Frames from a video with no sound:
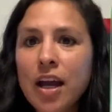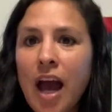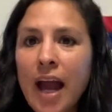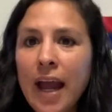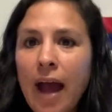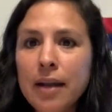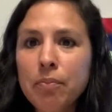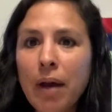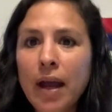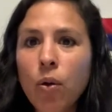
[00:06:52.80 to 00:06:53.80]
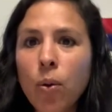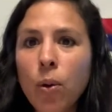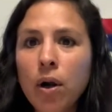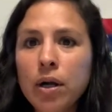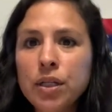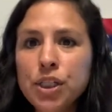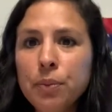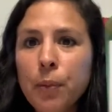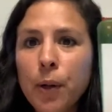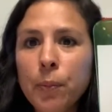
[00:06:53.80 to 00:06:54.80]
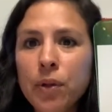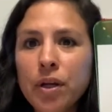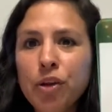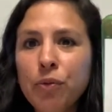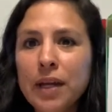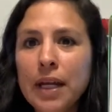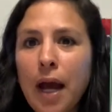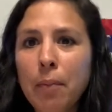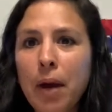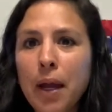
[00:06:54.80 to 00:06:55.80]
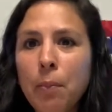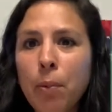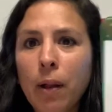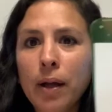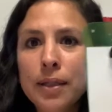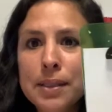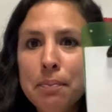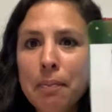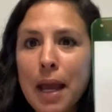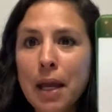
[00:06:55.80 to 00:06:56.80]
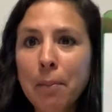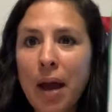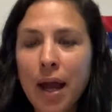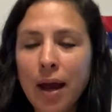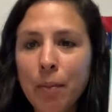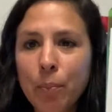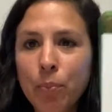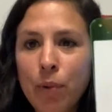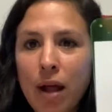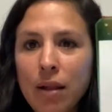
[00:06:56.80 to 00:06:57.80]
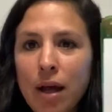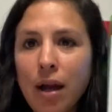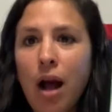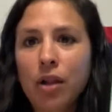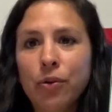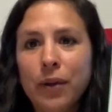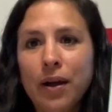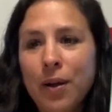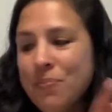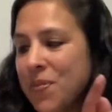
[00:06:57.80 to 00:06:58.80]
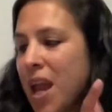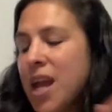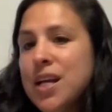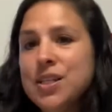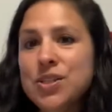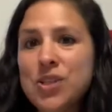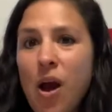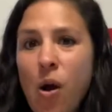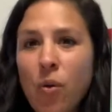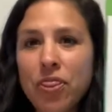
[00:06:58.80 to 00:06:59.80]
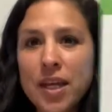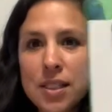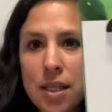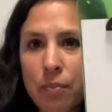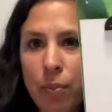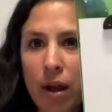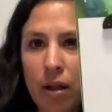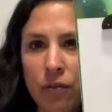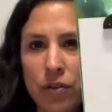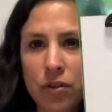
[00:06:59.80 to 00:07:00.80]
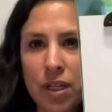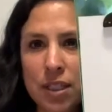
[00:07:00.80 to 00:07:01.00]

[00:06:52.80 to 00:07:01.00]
I added my orange and purple and green on my umbrella to make my umbrella color wheel. So this umbrella, if you can